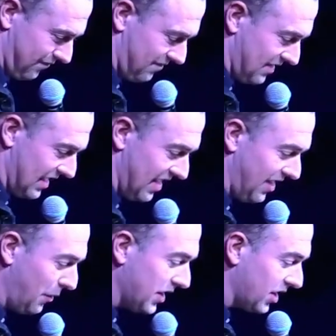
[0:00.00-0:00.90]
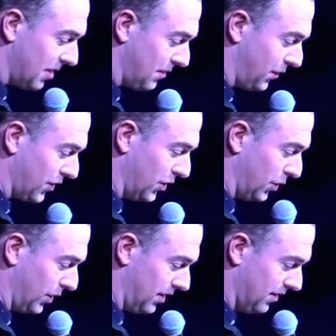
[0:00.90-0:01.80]
I thought we could come before the
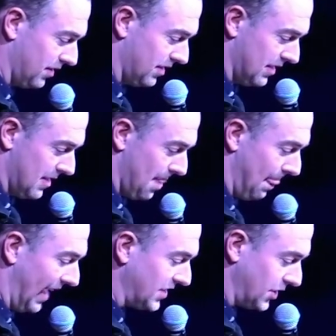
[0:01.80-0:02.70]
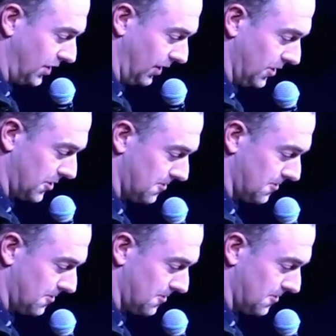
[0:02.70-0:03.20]
Lord as a church